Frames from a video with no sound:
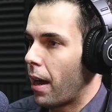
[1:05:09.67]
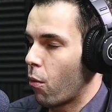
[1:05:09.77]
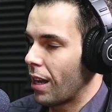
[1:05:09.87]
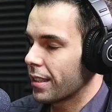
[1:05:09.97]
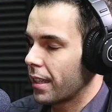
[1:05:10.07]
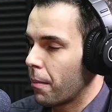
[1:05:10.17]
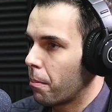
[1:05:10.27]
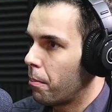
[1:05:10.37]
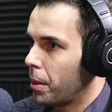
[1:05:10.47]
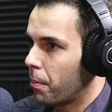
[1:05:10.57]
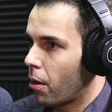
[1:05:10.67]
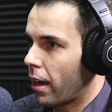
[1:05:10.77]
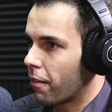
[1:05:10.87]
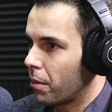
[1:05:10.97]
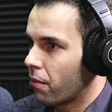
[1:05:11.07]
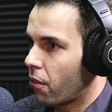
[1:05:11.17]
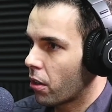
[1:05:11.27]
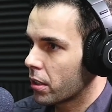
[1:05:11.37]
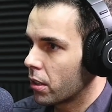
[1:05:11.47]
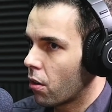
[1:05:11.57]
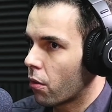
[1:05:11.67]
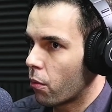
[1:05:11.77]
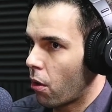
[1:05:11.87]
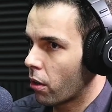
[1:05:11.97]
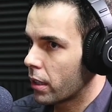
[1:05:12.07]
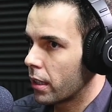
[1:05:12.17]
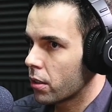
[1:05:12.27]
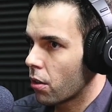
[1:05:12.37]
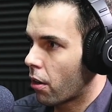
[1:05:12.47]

once again, people have been focusing on wrong things,